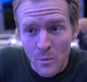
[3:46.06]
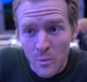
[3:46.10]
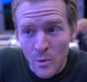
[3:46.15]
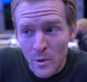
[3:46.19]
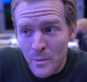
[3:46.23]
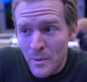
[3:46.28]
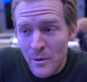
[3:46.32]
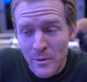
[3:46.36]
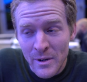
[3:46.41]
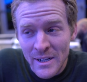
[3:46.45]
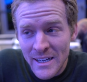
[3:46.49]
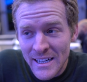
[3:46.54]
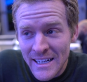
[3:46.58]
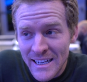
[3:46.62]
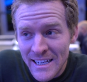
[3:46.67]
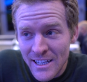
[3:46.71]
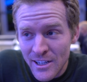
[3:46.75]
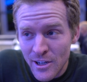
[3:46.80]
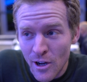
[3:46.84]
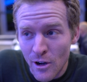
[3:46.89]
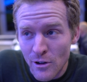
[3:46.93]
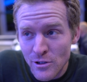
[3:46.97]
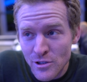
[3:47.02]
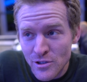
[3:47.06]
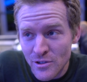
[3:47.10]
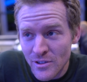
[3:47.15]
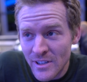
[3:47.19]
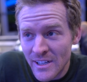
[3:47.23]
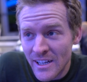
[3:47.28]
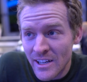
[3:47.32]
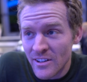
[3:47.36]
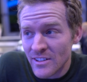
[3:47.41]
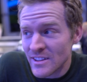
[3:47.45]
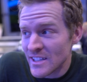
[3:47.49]
We're about ready to eat
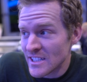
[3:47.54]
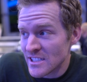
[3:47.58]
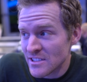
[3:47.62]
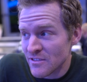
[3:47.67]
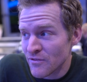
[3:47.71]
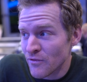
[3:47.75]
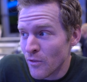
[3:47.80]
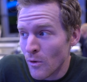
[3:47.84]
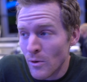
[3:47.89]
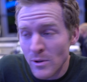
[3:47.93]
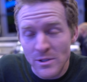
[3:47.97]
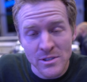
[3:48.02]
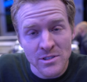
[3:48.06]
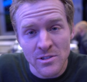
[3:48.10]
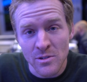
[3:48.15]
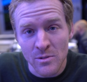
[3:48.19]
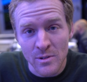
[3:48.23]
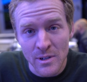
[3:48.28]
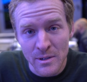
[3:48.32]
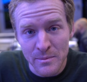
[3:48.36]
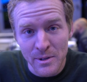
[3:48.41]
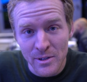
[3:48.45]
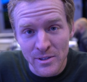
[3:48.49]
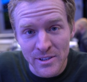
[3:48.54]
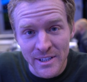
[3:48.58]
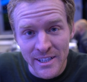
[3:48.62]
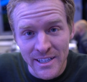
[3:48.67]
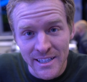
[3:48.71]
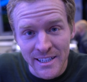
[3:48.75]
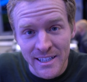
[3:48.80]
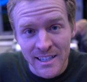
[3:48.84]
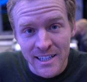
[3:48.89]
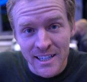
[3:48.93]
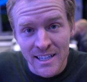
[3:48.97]
koshery here in this 4-story
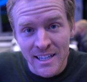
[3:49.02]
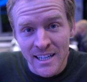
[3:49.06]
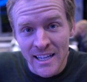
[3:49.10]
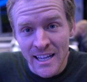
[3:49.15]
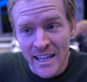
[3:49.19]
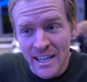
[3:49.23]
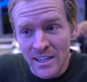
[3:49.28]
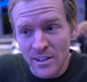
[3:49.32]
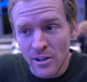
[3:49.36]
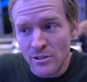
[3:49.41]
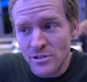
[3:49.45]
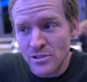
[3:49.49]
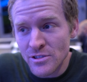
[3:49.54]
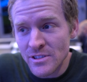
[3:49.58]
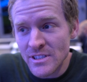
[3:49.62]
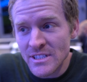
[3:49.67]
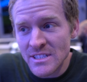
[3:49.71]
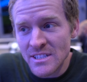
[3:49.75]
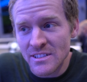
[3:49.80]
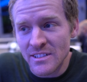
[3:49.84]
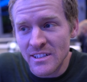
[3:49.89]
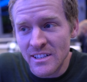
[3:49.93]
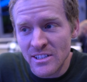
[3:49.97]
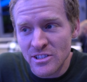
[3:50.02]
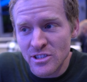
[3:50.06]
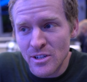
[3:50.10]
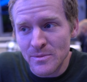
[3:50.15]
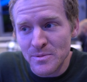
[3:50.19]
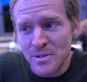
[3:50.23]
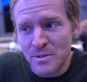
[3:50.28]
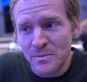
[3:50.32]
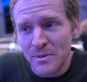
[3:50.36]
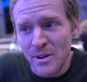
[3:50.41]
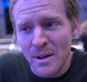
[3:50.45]
building. And koshery is an
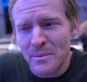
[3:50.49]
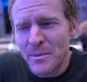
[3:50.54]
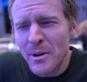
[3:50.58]
Egyptian meal.